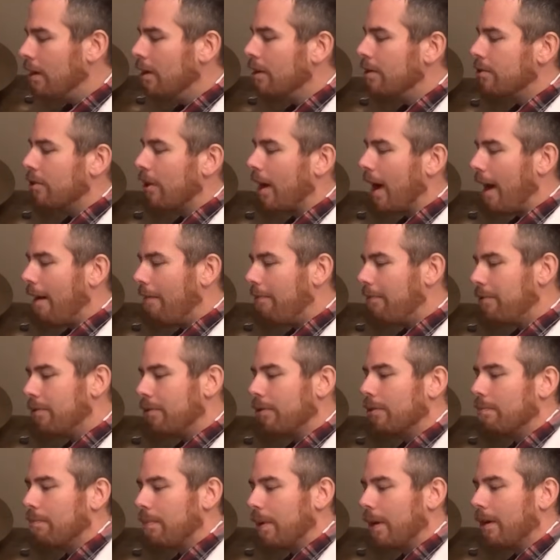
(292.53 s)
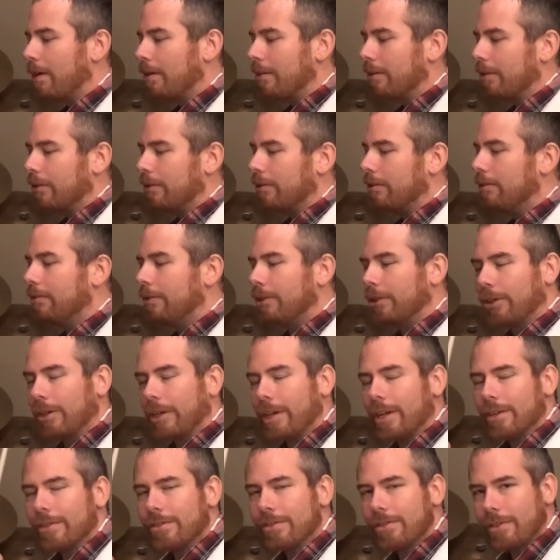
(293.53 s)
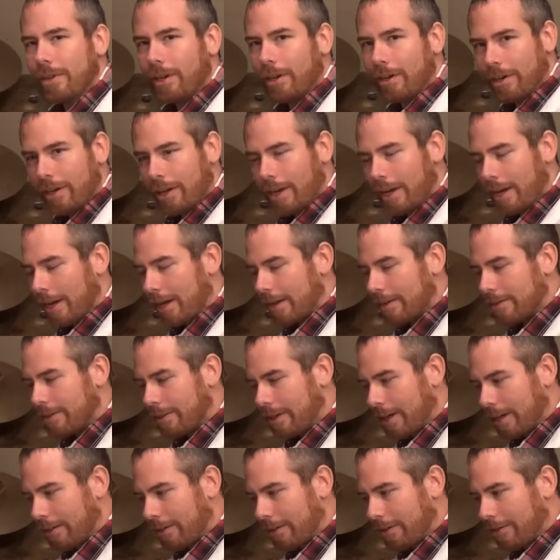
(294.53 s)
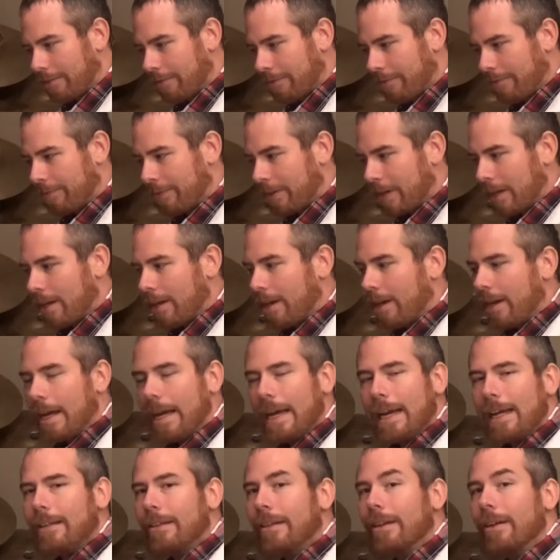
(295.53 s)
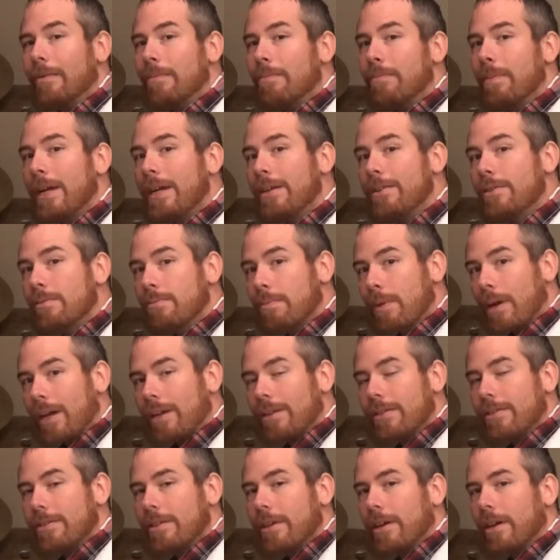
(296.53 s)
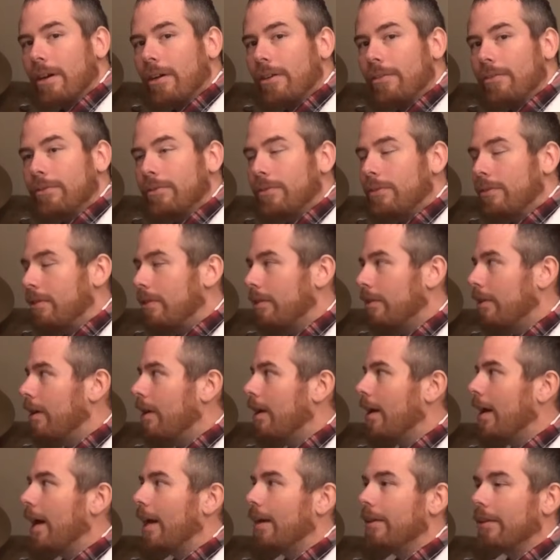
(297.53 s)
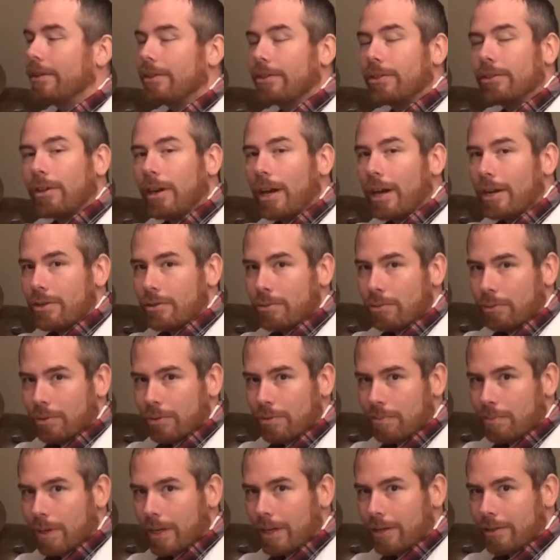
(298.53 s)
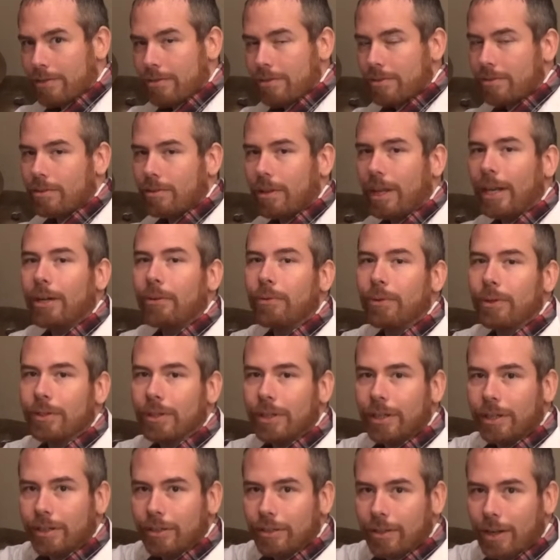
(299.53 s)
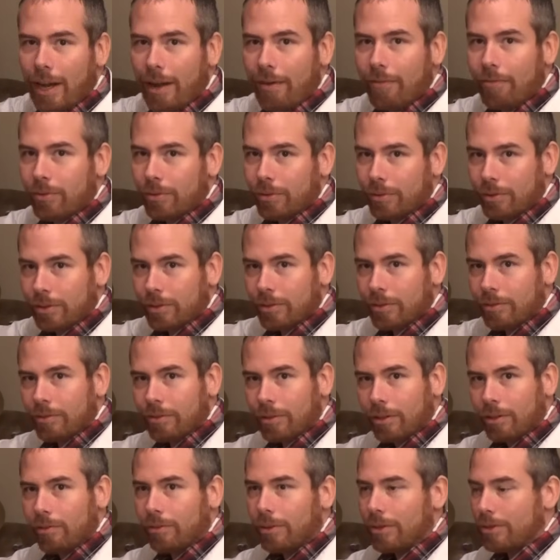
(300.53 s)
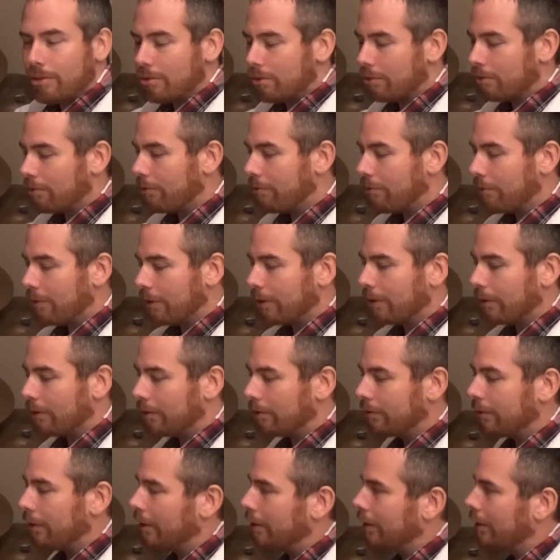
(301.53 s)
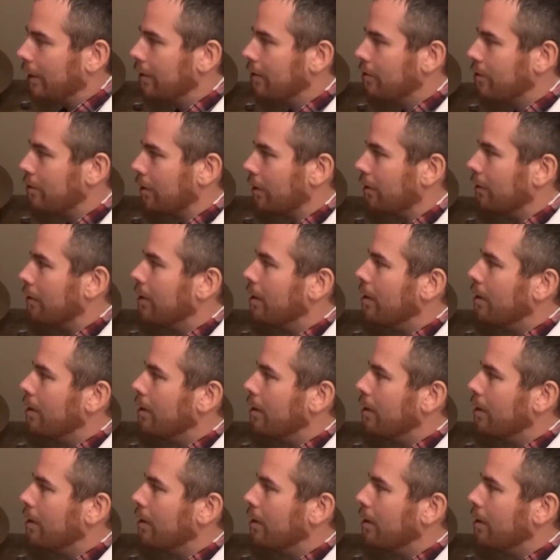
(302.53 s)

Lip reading: So after the paradiddle, you're going to hit snare and hi-hat together, and then a bass by itself, and then crash with the bass like we did after the original fill on the intro.